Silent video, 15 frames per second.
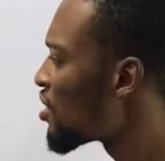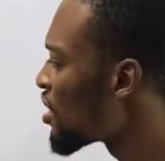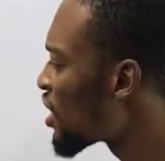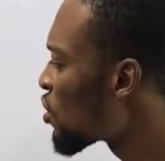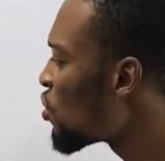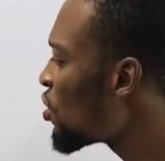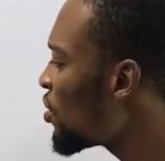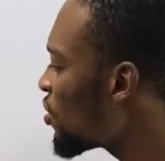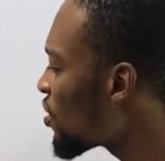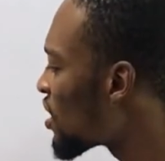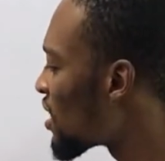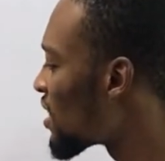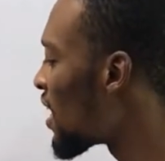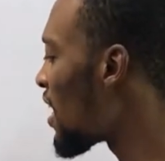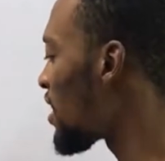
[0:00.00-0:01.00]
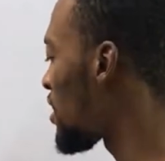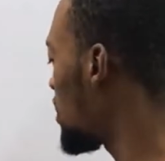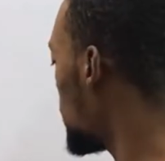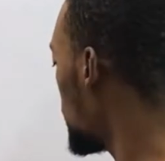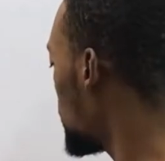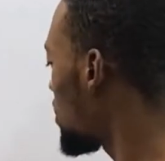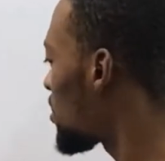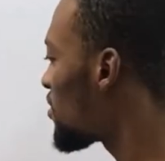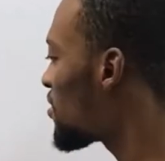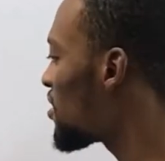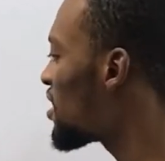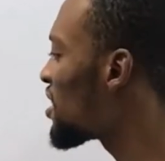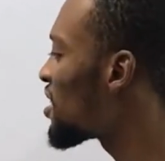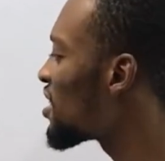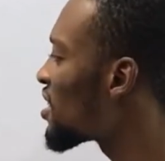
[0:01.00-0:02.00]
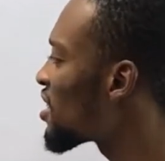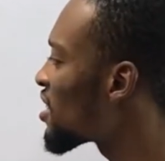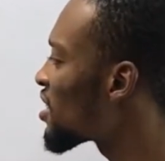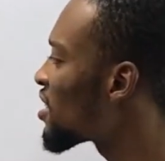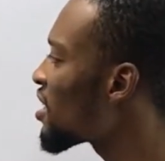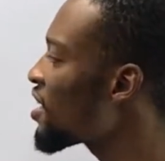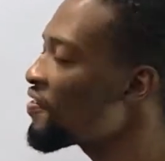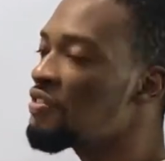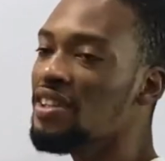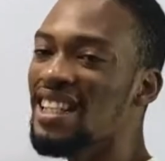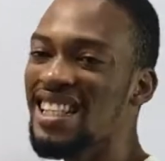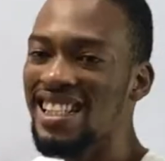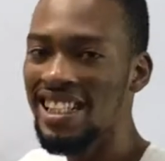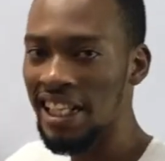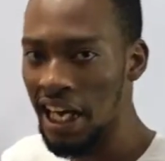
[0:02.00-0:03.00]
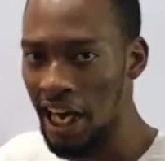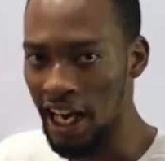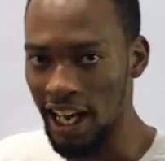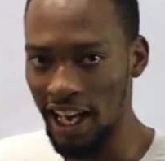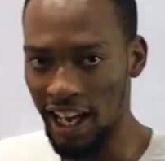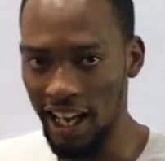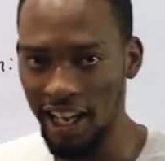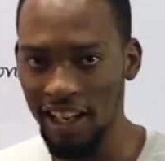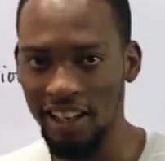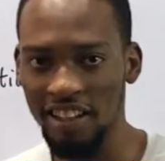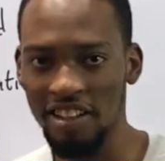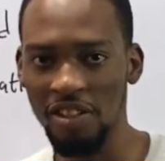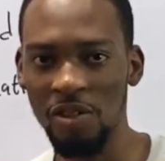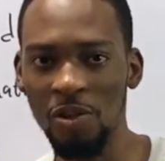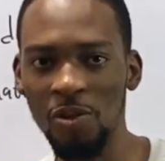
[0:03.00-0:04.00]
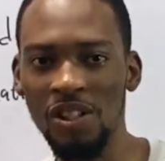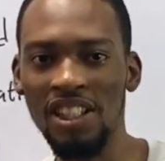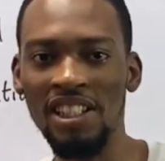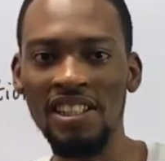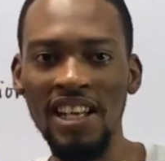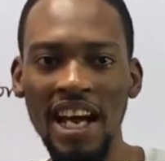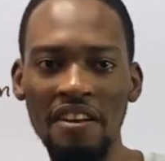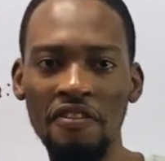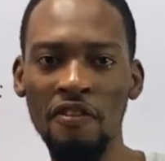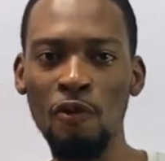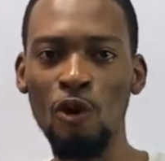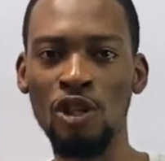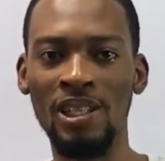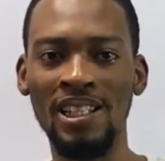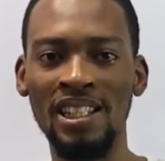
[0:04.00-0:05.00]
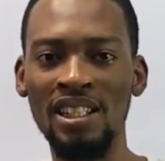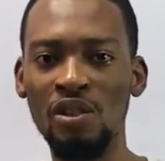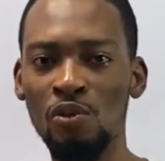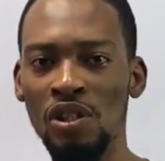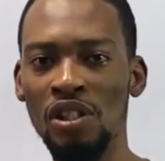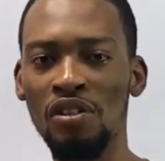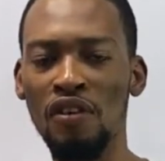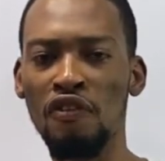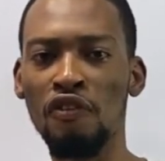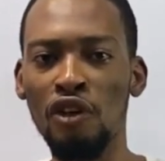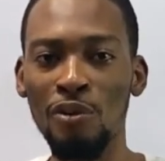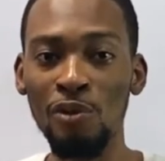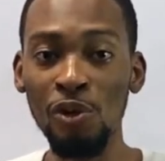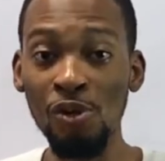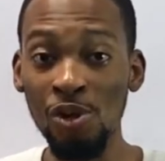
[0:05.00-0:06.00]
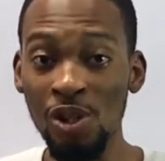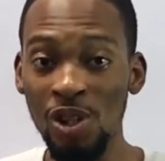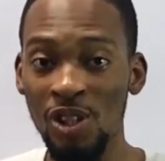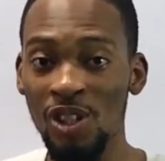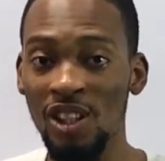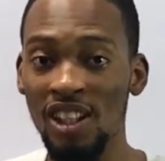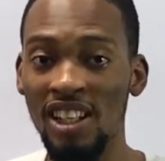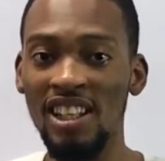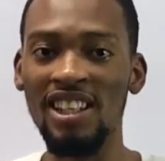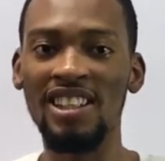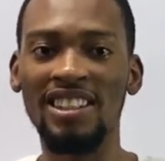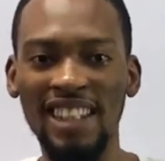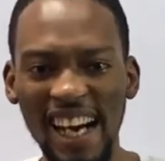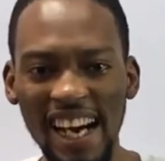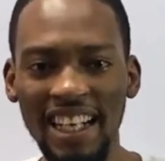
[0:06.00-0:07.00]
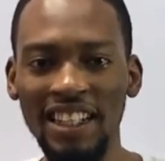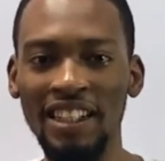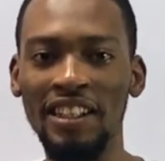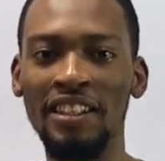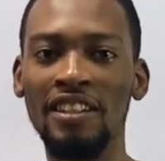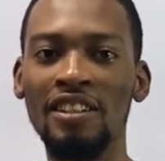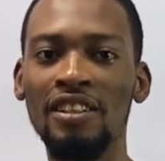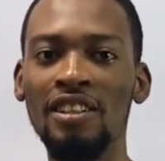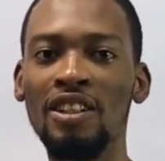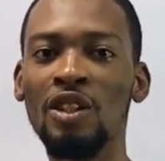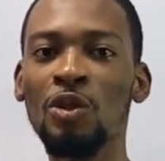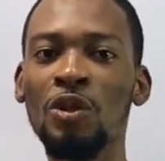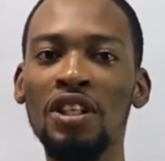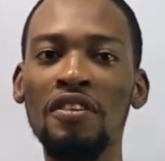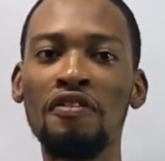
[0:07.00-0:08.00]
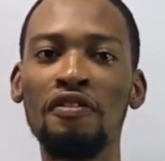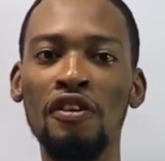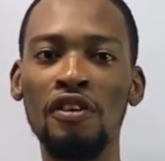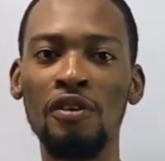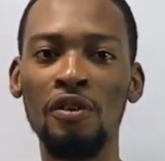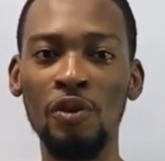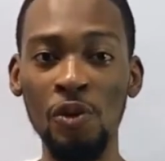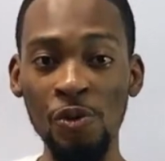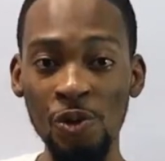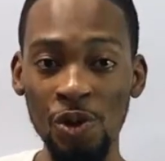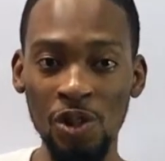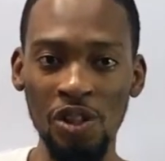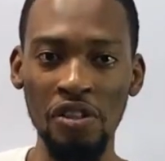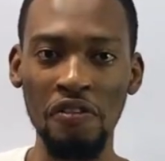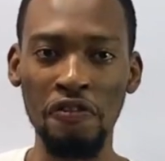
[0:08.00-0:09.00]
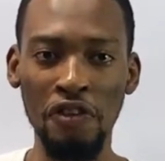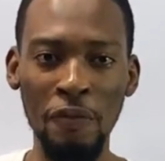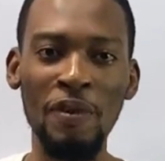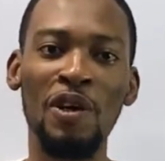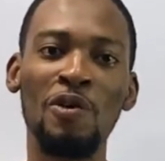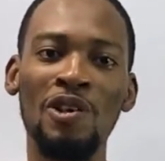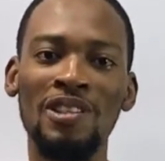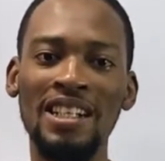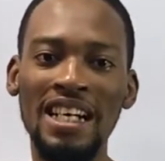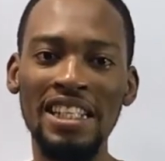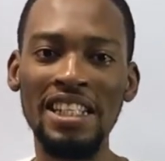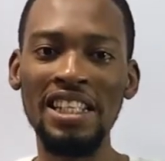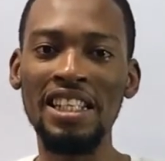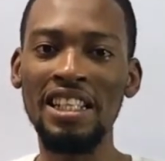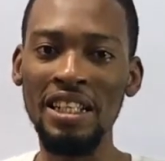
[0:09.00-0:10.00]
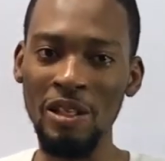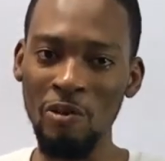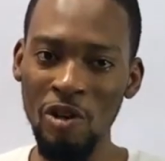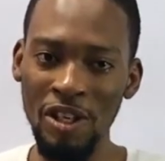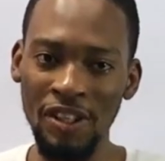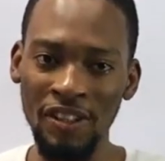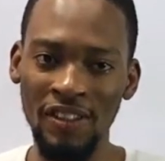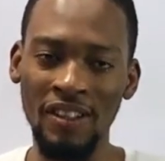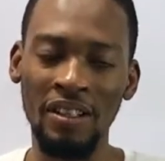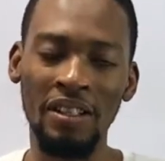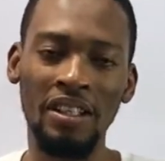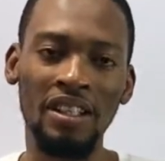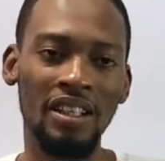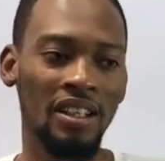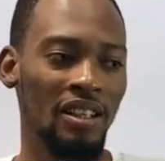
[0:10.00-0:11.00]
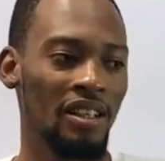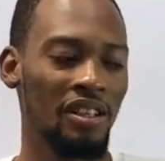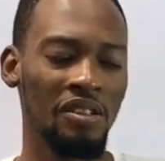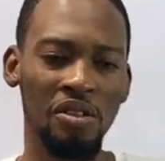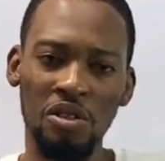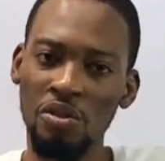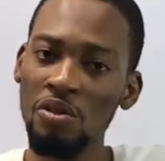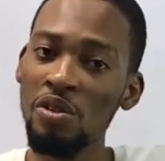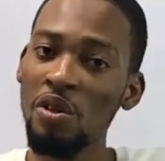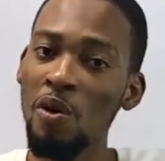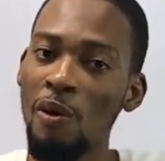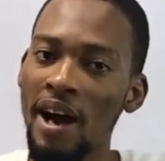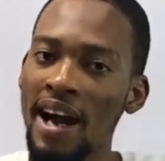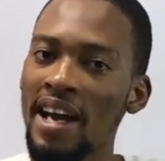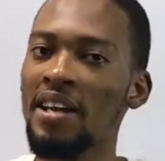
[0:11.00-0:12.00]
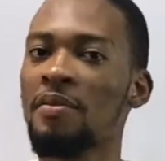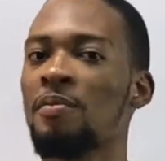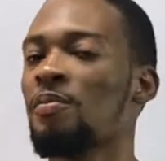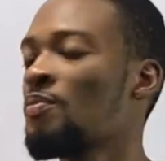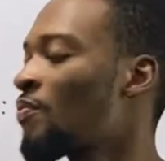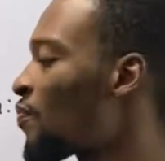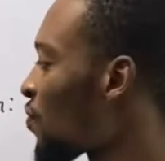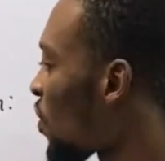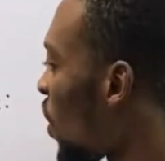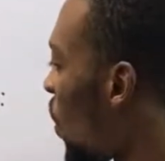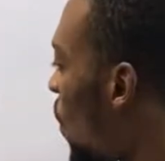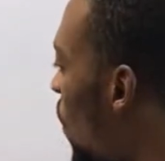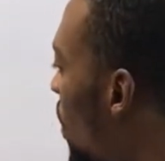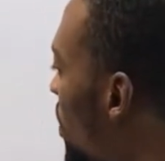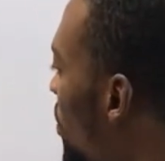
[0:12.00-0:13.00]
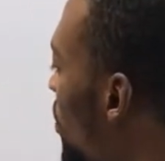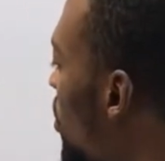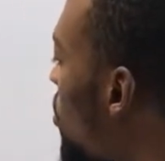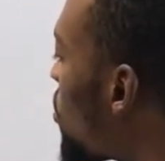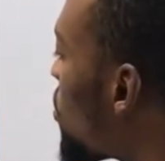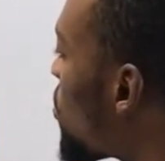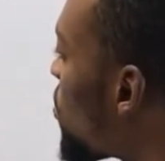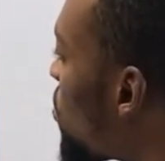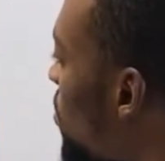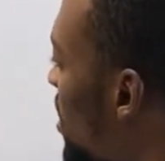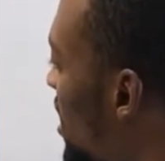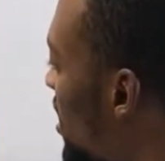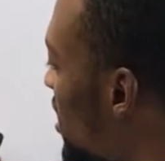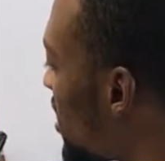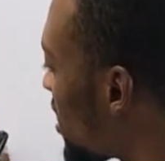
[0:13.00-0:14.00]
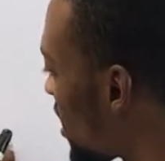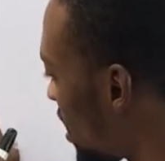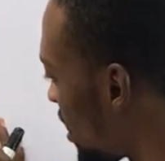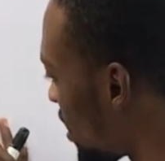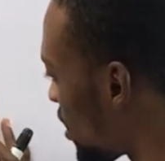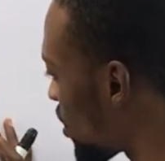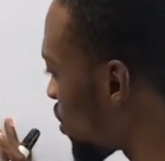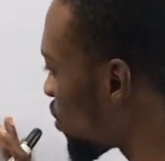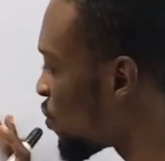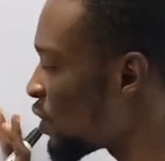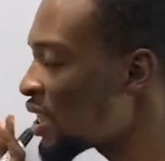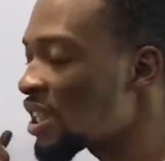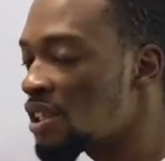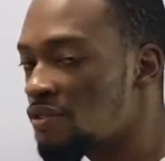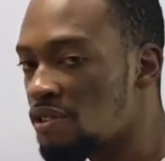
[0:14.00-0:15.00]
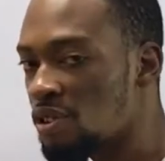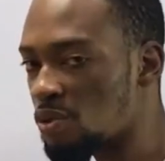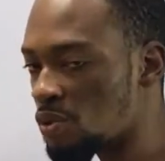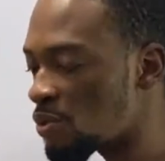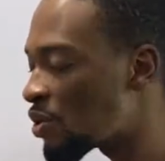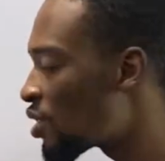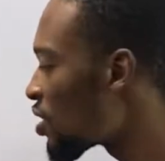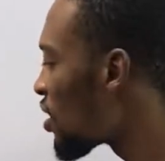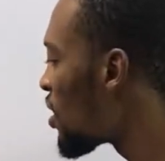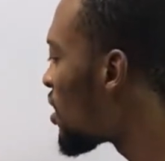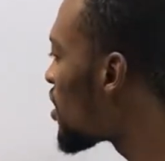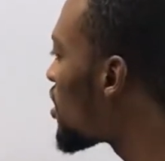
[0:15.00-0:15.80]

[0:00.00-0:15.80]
The good news is that it is even easier to derive quadratic equation from roots than looking for roots from a quadratic equation. Do you know why? All you need to do in this case when given roots